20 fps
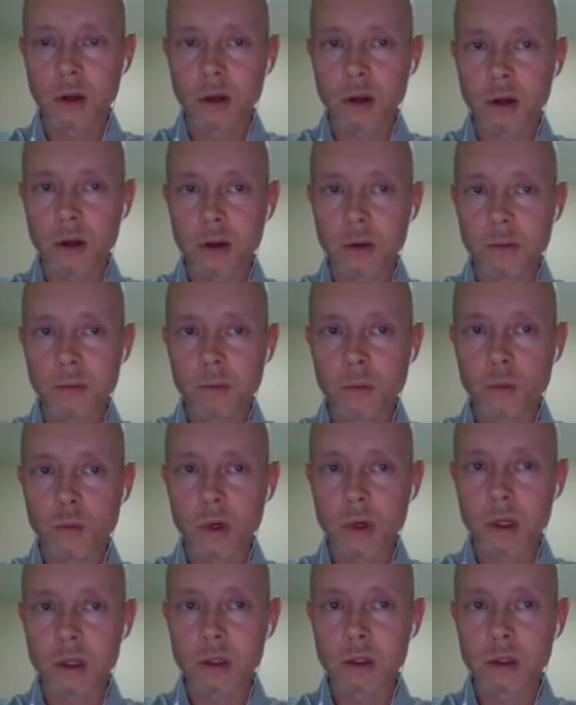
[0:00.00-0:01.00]

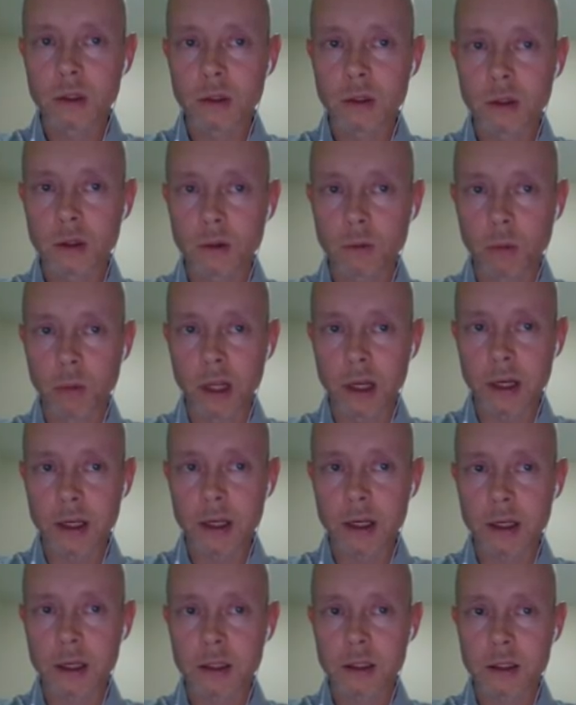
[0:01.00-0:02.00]
when black
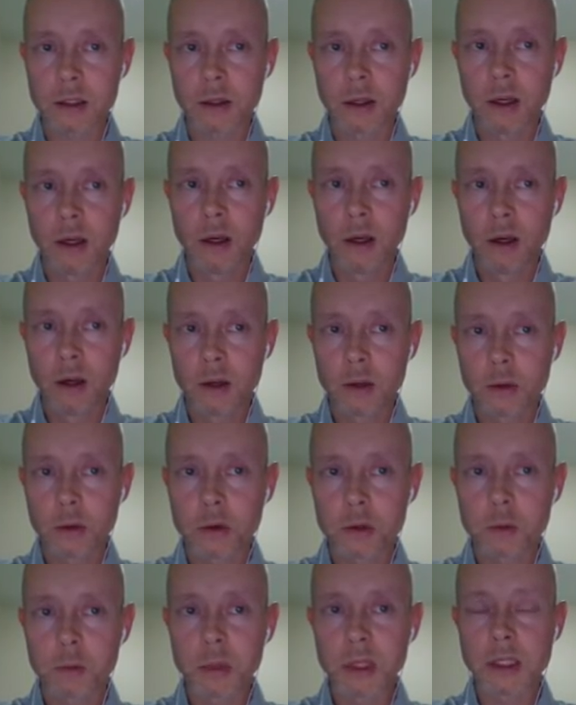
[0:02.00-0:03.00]
has
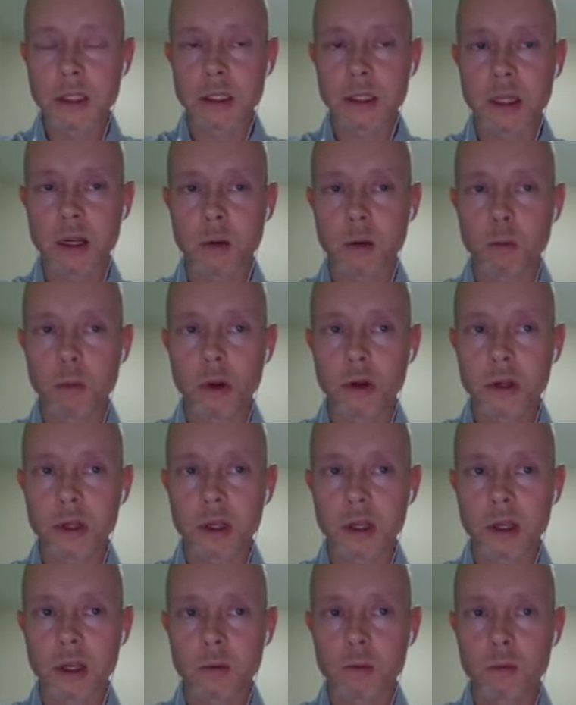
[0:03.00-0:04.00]
those pieces that are
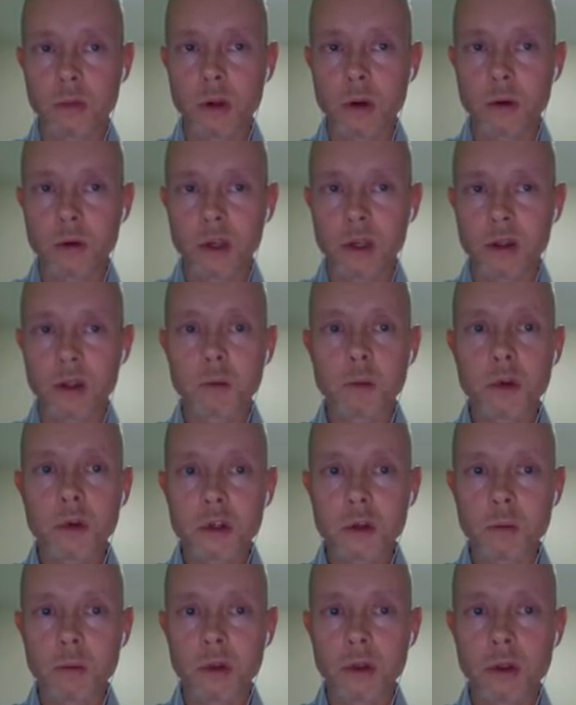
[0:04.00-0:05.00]
blocking him, the queen, the
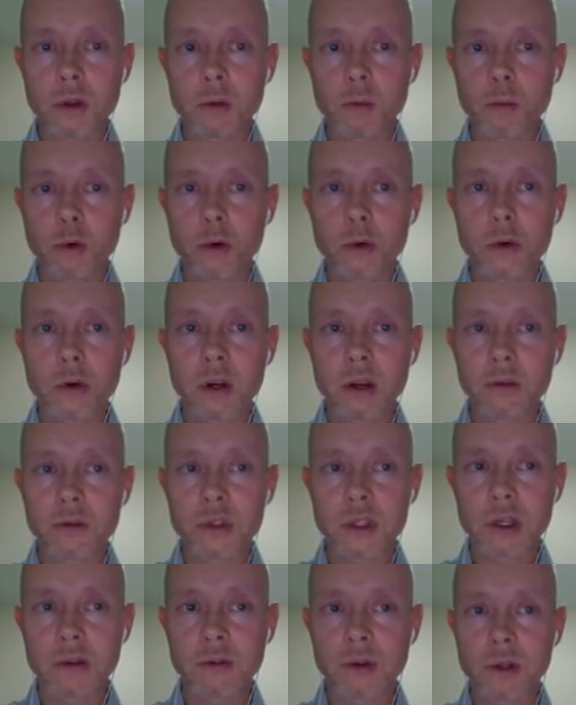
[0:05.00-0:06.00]
bishop, and the pawn on
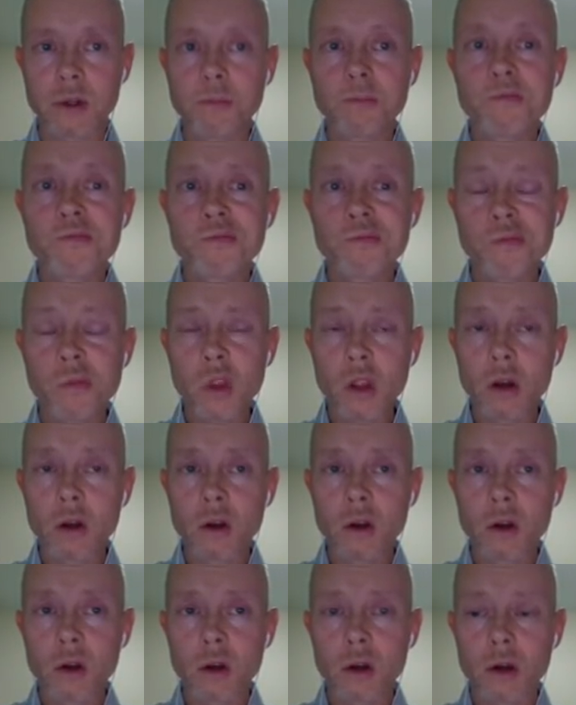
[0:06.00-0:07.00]
f7.
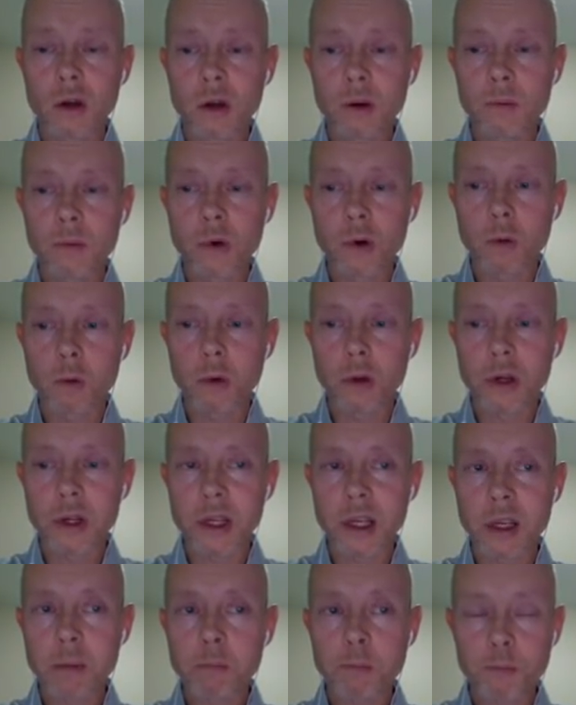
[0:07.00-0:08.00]
They're all
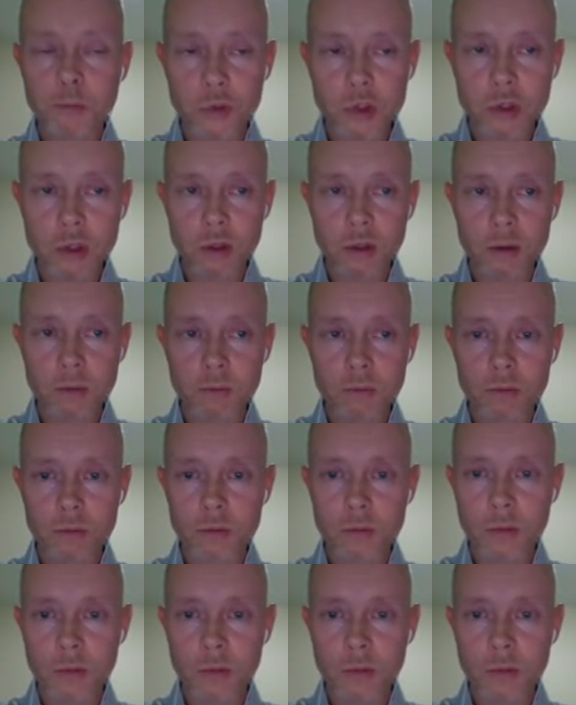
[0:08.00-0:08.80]
blocking him. So